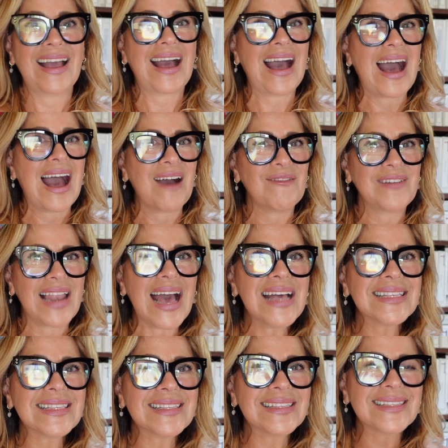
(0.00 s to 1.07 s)

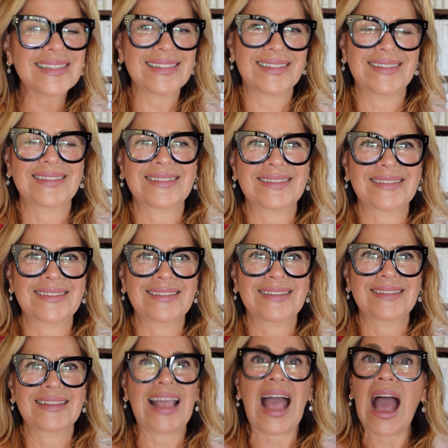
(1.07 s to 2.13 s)
¿Hablas?
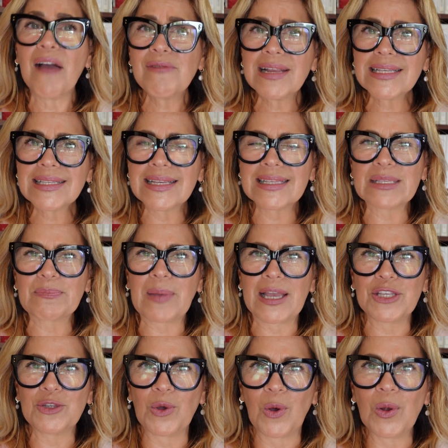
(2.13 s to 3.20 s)
¿Hablas
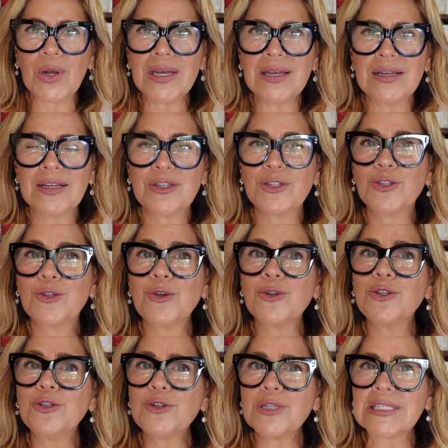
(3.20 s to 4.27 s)
español? Do
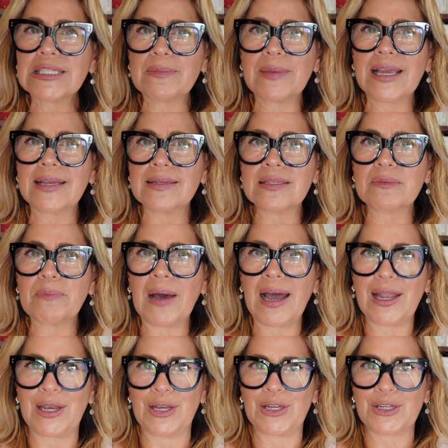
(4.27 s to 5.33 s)
you speak
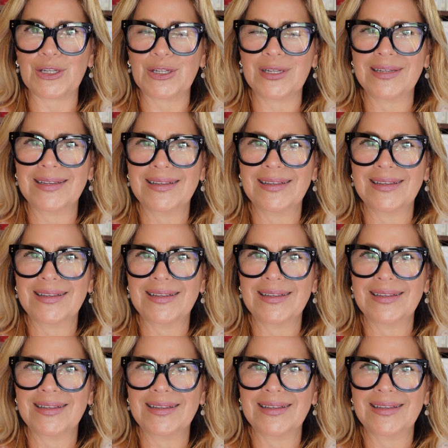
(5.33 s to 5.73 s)
Spanish?